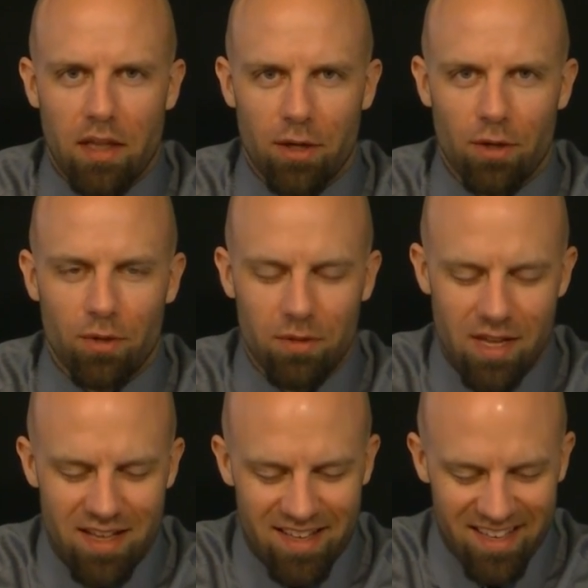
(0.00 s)
little
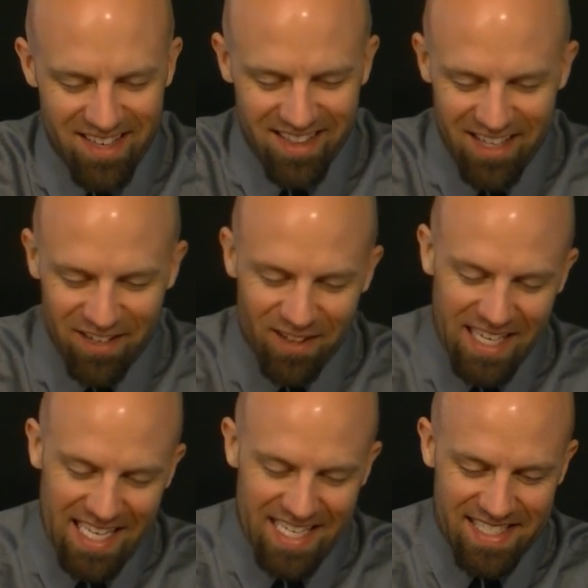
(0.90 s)
a little
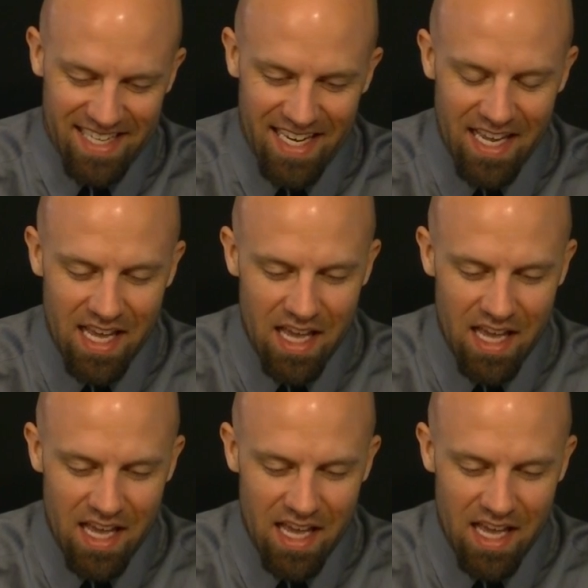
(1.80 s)
leniency